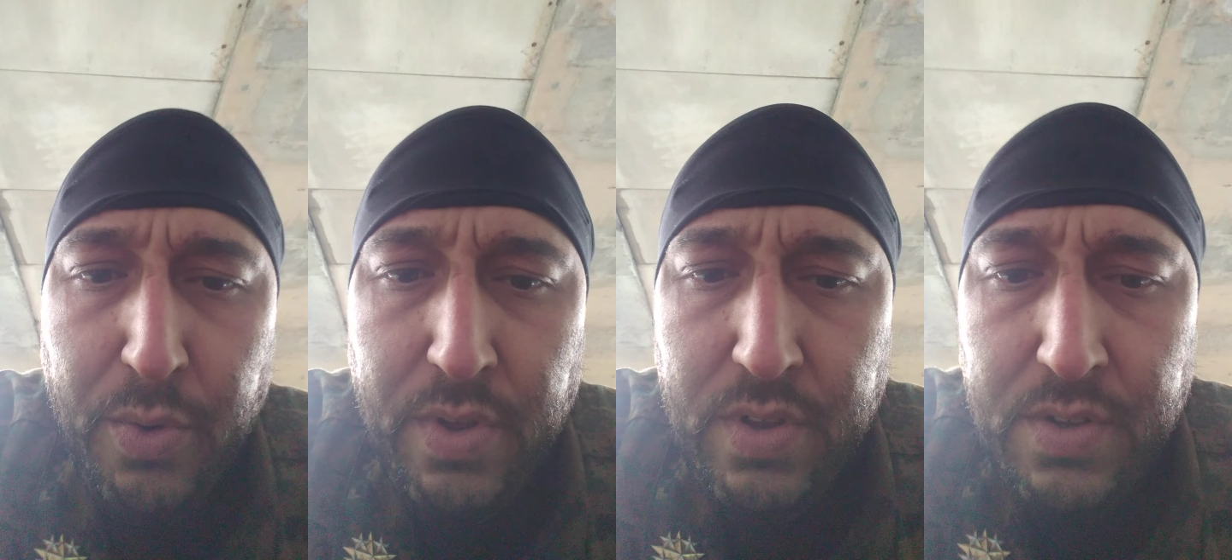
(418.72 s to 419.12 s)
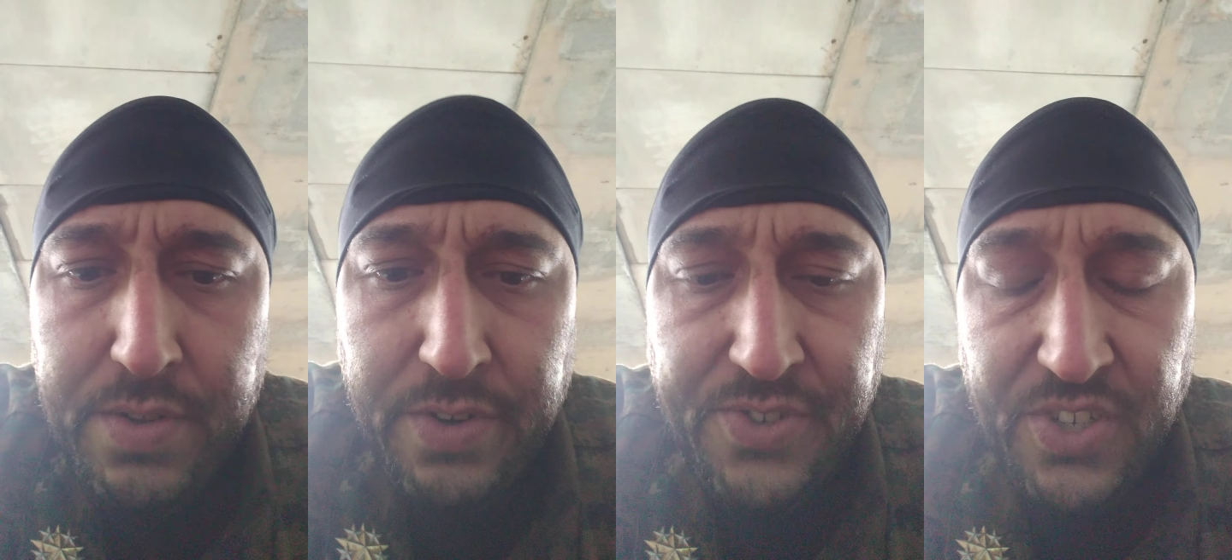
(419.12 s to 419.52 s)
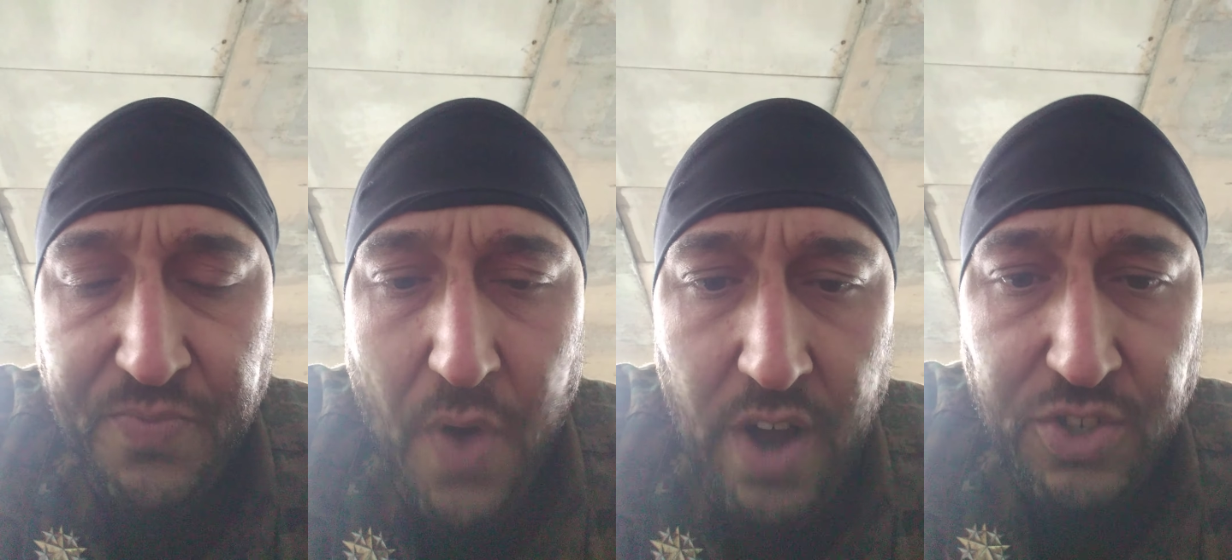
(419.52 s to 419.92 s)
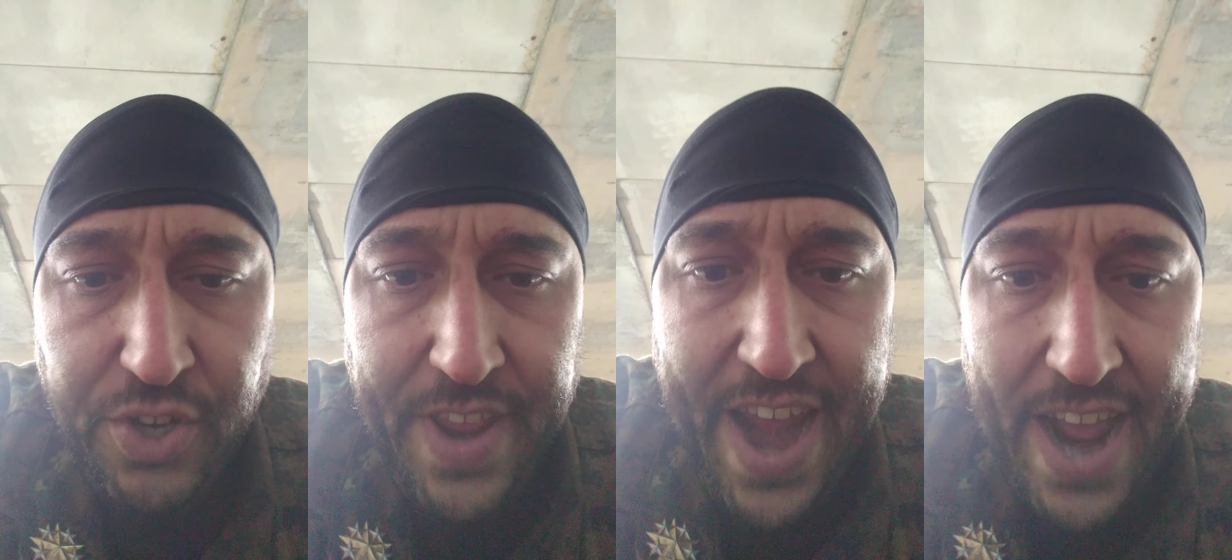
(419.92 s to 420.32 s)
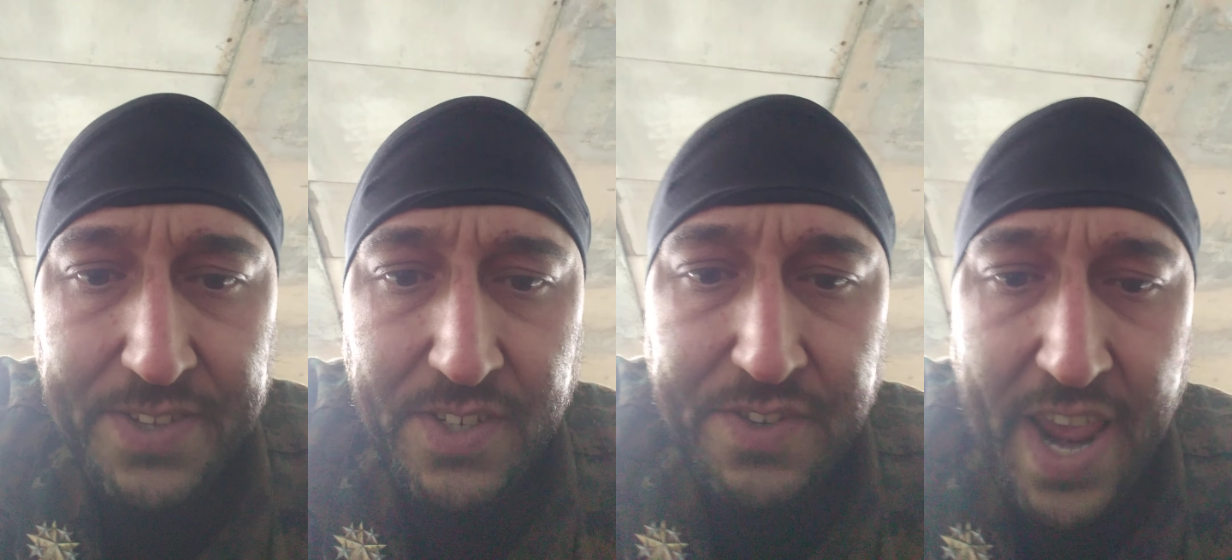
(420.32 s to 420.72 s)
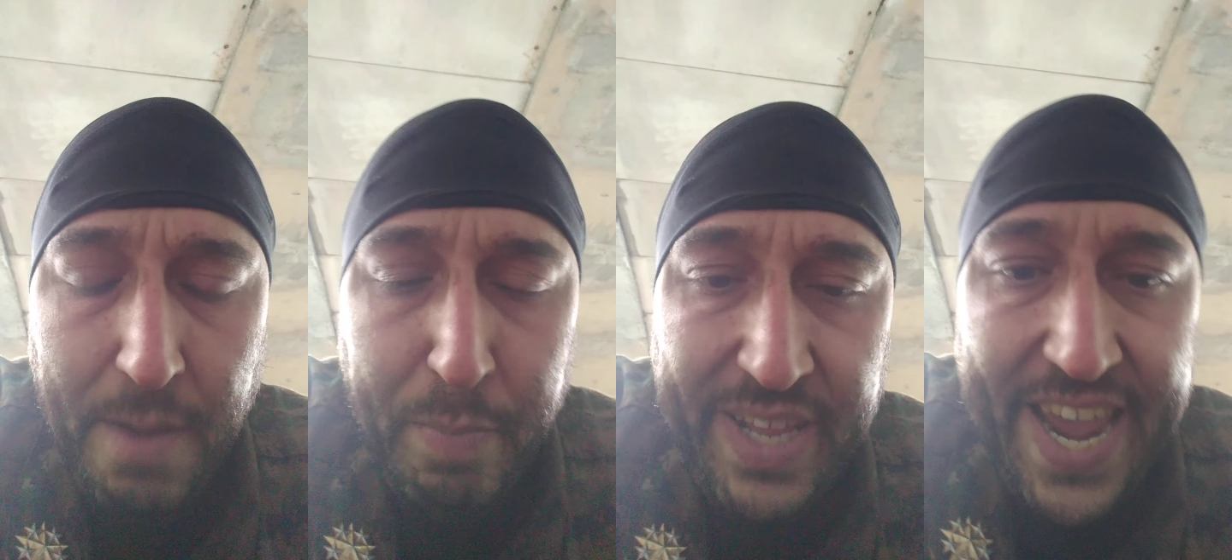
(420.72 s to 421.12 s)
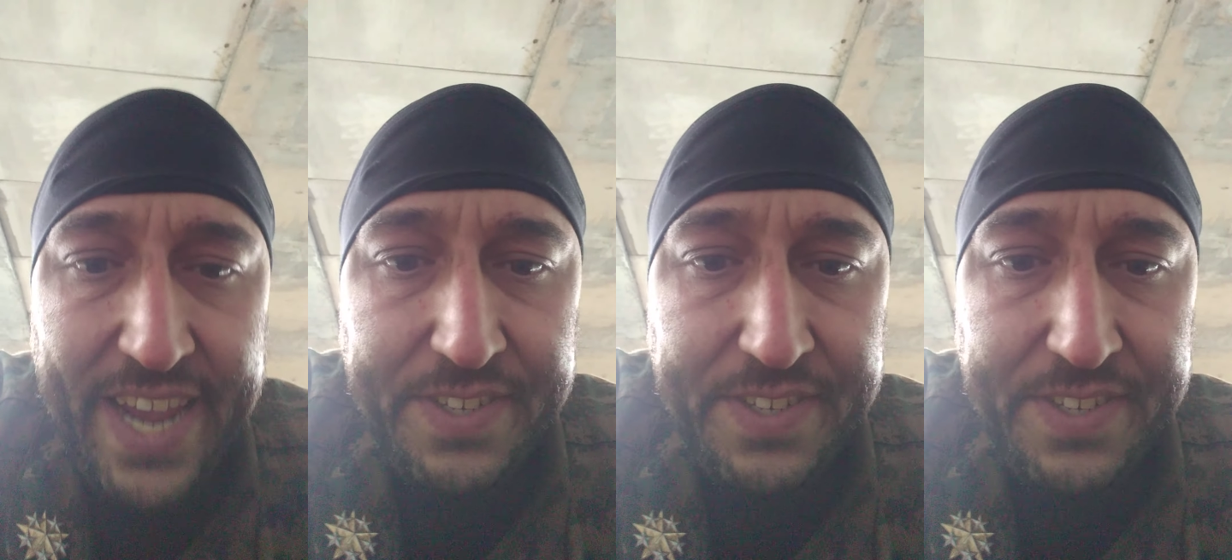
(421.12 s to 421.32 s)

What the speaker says: there's this function that has to take place